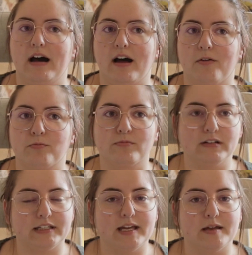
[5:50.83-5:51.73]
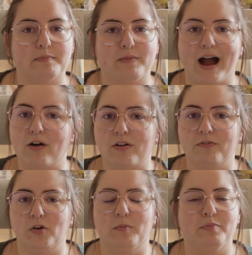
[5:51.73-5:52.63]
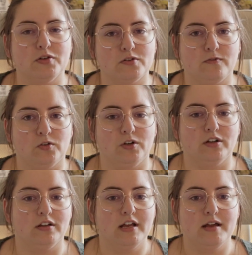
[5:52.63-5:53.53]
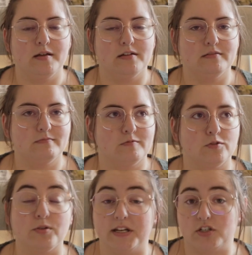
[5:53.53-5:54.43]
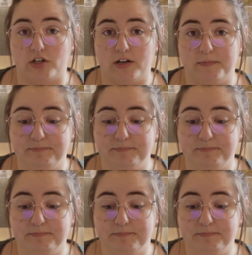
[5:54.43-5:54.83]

a really powerful, beautiful creature.